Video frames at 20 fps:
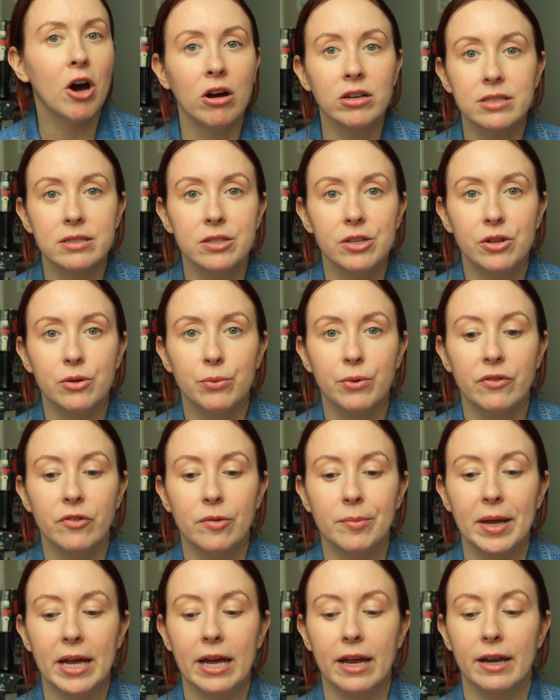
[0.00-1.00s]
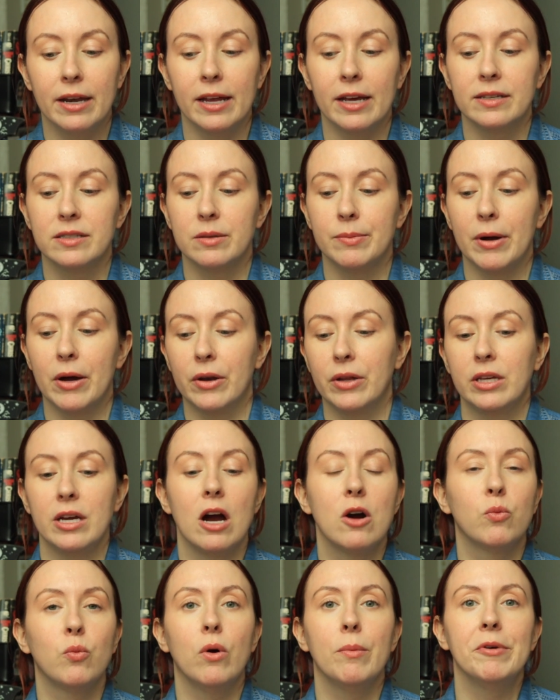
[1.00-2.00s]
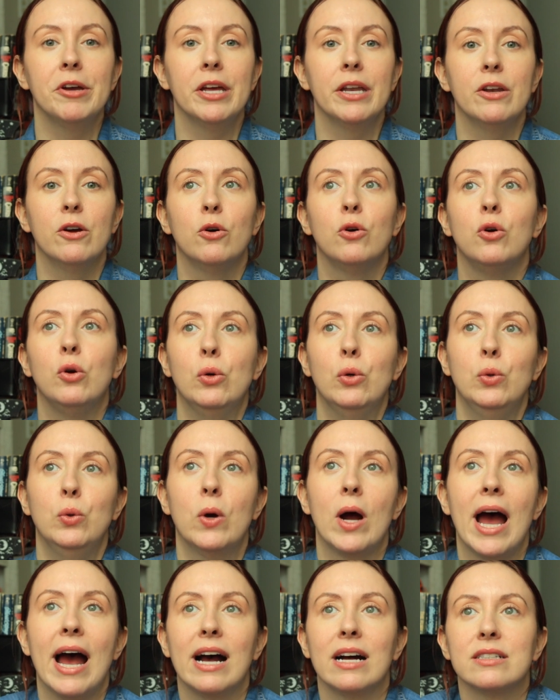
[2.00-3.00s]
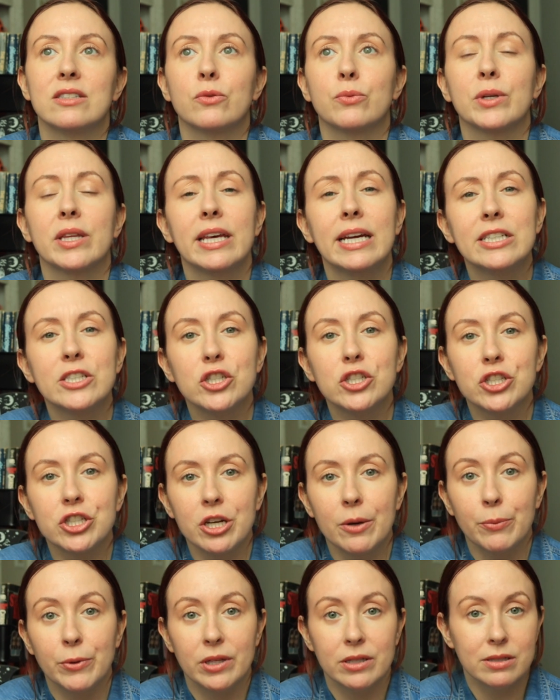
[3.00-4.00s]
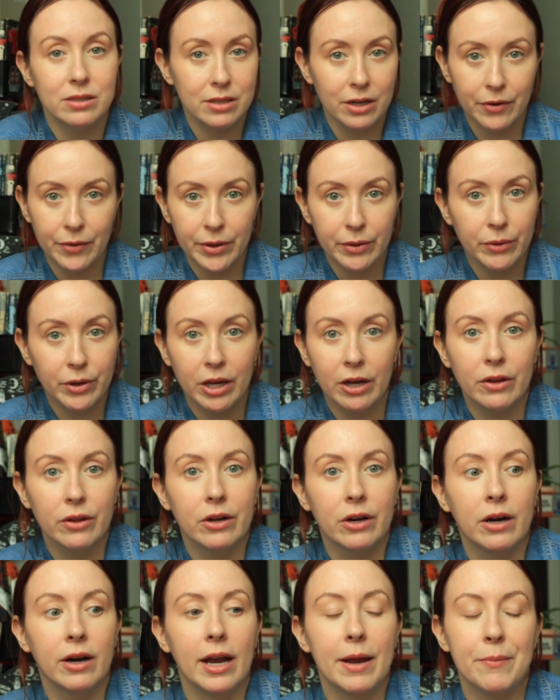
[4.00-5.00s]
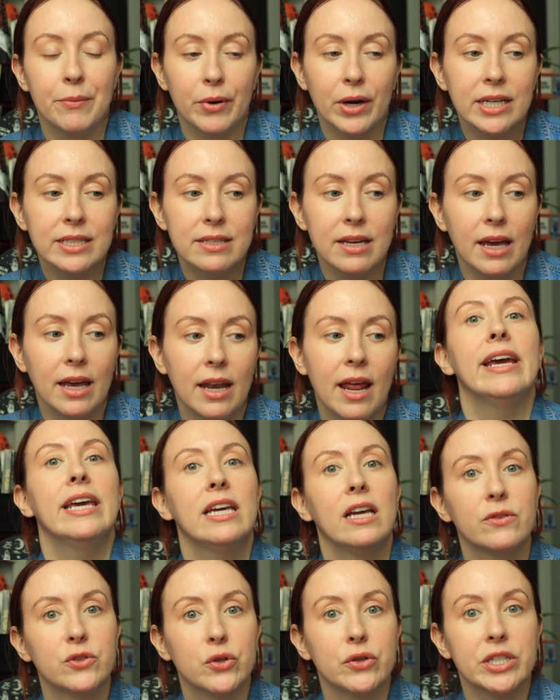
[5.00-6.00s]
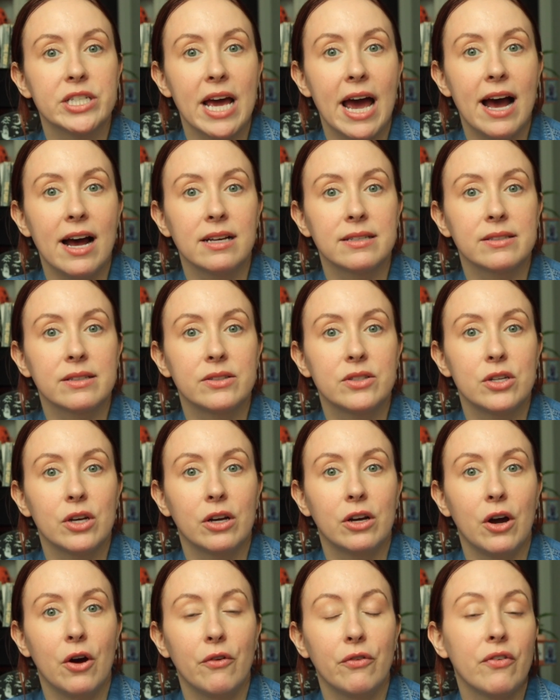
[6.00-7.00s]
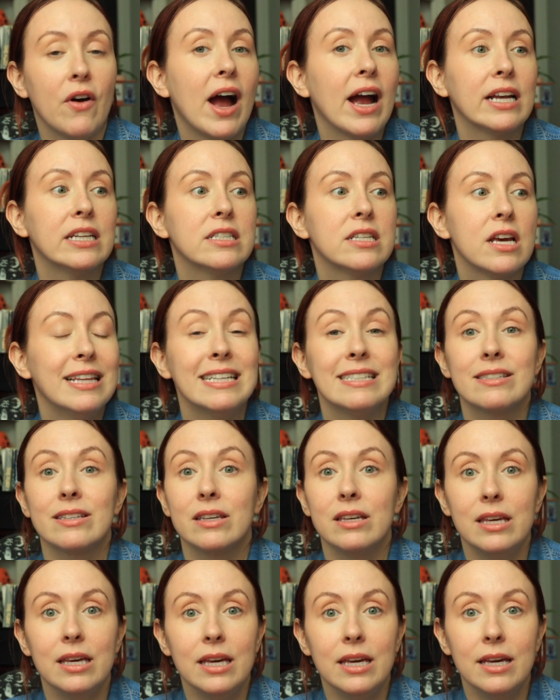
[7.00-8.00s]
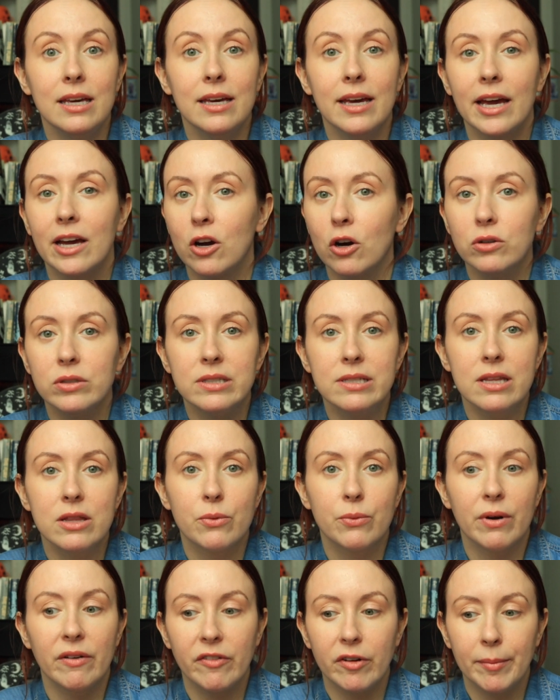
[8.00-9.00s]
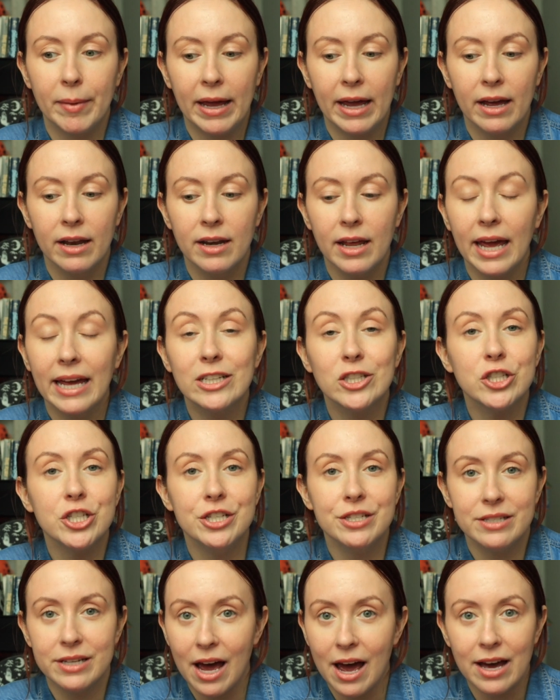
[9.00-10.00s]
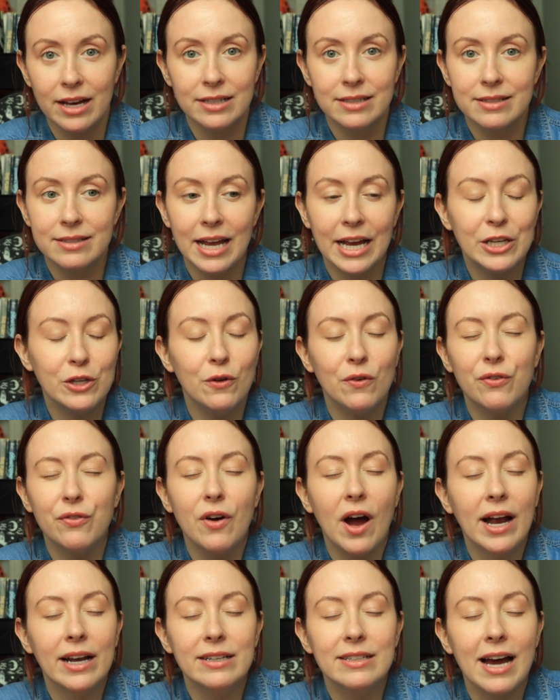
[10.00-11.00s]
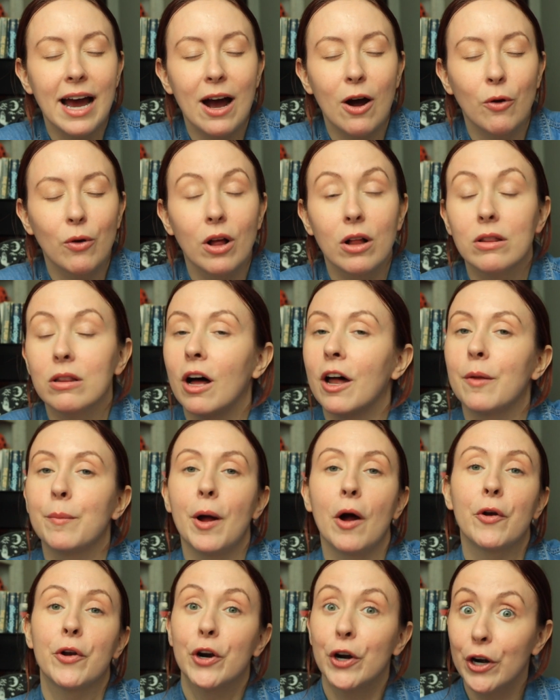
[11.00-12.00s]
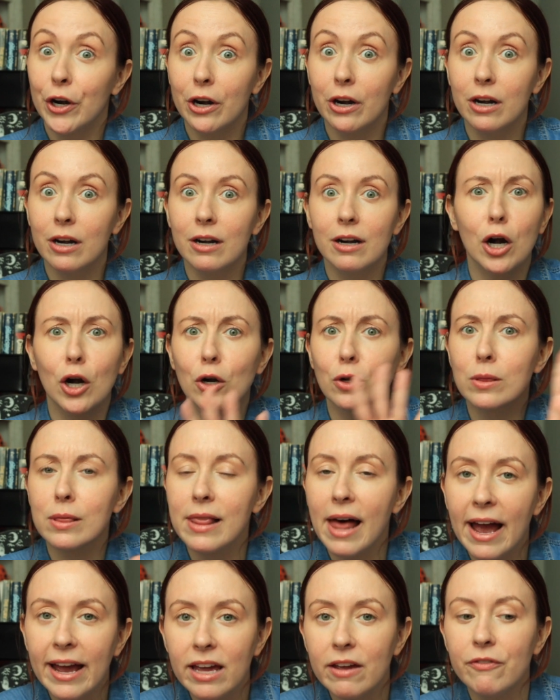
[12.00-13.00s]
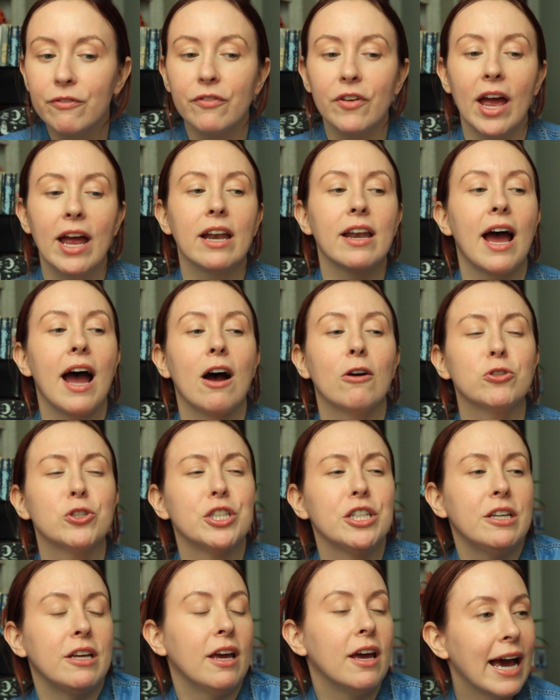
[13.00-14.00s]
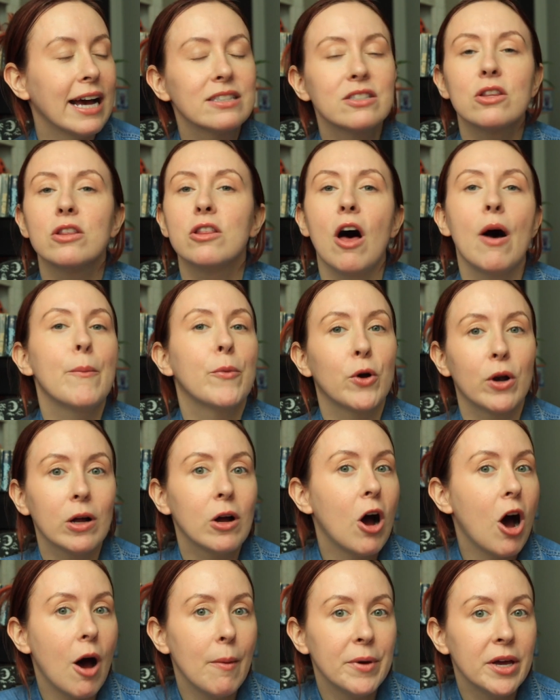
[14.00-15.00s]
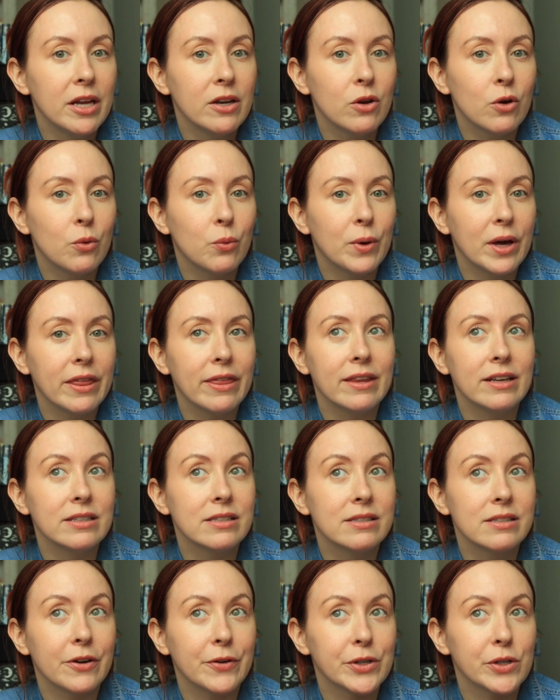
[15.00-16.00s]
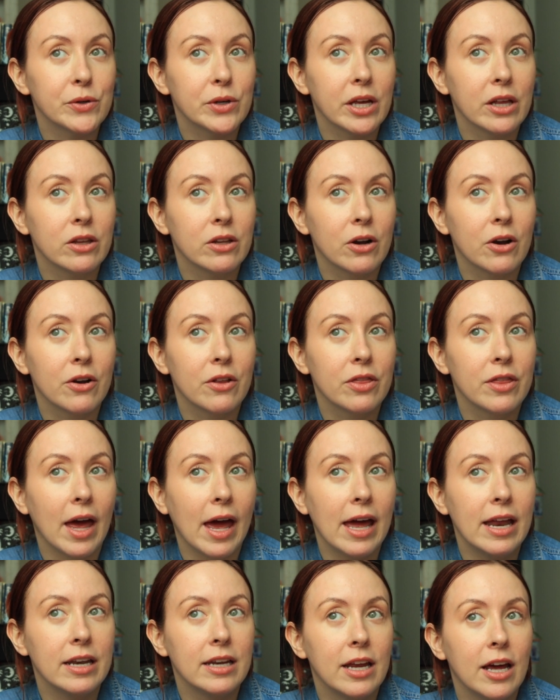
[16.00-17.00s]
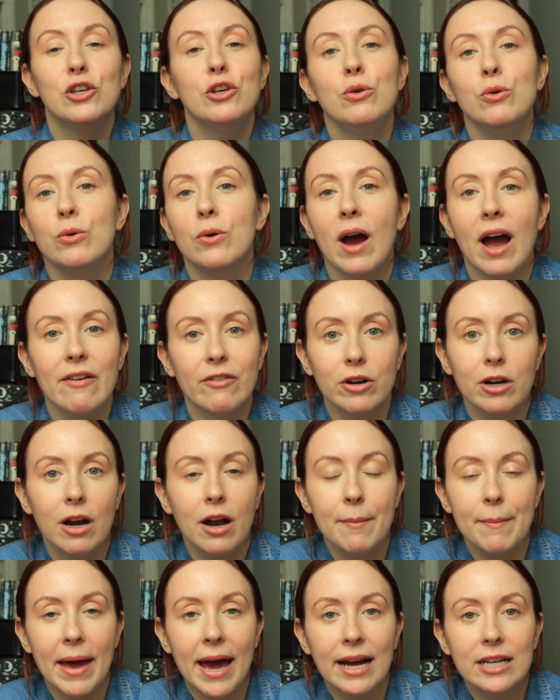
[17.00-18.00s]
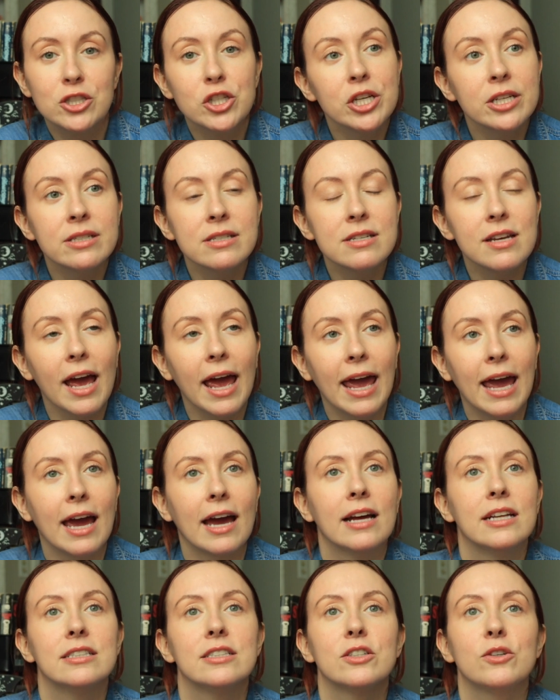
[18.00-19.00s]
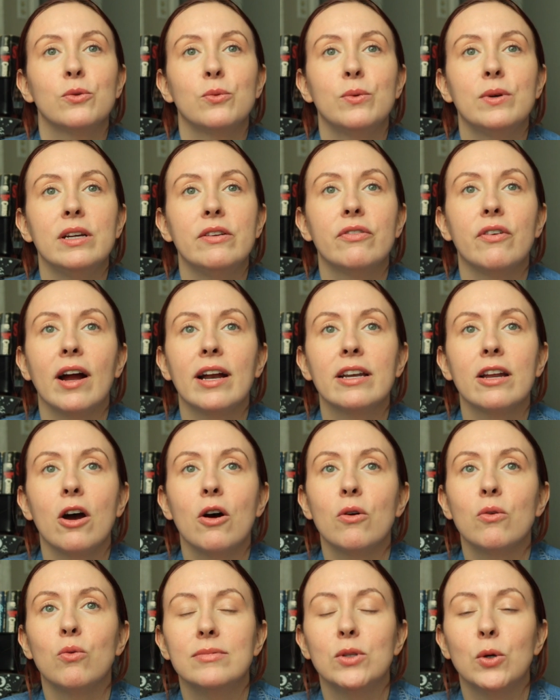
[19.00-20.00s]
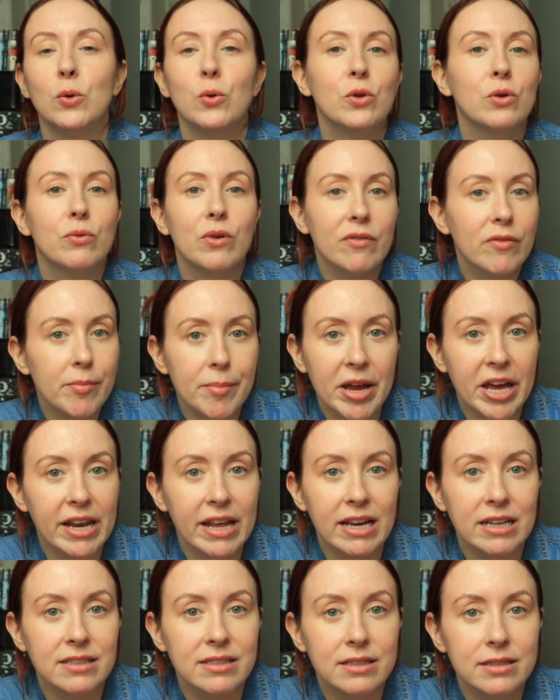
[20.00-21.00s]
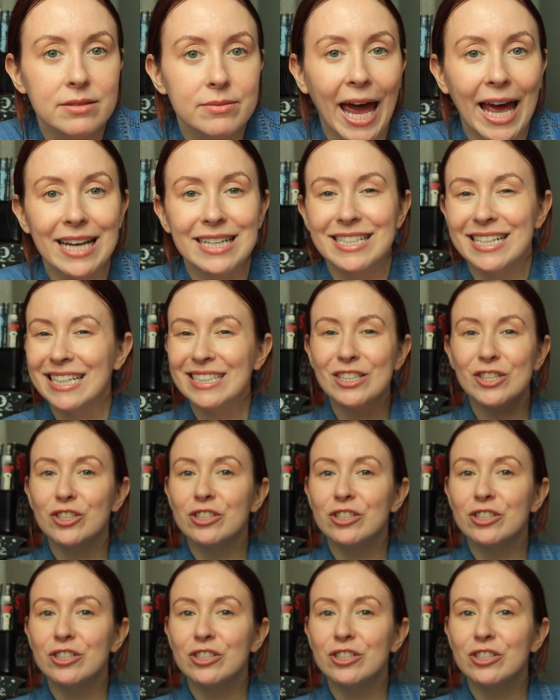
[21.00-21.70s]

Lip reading: Gone to See the River Man is about a young woman who has a relationship with a serial killer in prison. He gives her a task to go find this key and go see the river man, and she does, and you find out a lot about her life, and how she has a lot more in common with this serial killer than you ever imagined. And we find out who the river man is, and it's